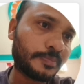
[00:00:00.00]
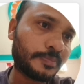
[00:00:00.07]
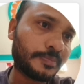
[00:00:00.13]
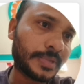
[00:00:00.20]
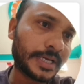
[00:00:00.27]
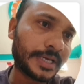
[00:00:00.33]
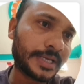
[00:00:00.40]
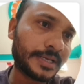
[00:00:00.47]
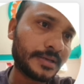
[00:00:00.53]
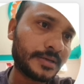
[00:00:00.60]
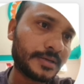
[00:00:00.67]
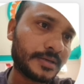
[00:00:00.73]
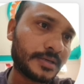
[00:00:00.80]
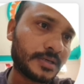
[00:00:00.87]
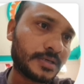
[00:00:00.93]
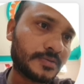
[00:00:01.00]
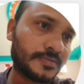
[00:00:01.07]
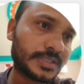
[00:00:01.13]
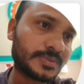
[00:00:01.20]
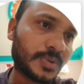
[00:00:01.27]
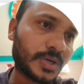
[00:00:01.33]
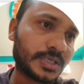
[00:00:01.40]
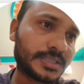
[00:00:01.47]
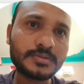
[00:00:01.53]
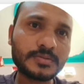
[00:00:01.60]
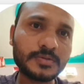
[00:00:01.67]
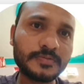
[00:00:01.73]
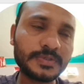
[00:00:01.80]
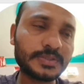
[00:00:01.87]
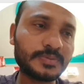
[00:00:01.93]
plane which
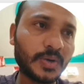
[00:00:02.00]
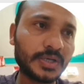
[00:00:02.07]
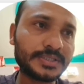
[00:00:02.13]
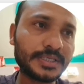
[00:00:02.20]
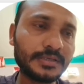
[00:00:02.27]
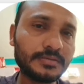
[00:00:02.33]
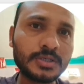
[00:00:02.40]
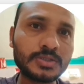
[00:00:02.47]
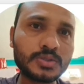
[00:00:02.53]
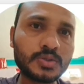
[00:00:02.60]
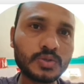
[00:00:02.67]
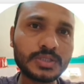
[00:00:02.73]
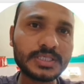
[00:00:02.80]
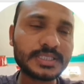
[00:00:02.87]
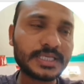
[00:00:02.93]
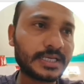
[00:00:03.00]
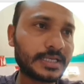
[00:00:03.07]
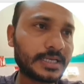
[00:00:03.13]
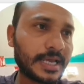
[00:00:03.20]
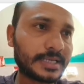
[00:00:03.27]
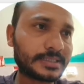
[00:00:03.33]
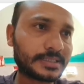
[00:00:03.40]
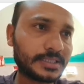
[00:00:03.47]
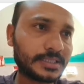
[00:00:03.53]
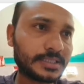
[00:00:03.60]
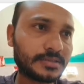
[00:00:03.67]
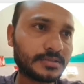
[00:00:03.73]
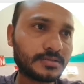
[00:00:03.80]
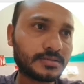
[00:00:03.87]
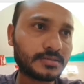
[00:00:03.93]
passing through the central axis
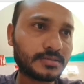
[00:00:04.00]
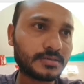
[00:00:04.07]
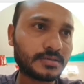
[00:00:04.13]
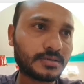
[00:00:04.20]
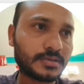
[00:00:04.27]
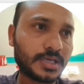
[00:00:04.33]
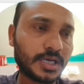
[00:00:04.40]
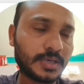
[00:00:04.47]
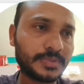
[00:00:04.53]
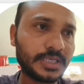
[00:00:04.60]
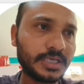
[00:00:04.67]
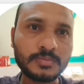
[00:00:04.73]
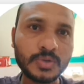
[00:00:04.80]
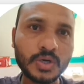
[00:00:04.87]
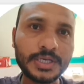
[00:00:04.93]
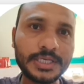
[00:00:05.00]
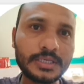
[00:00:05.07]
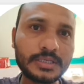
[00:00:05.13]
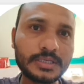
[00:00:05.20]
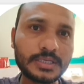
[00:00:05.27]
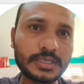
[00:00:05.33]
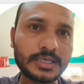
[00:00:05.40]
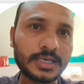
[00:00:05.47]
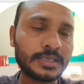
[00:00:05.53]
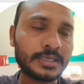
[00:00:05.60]
of the body and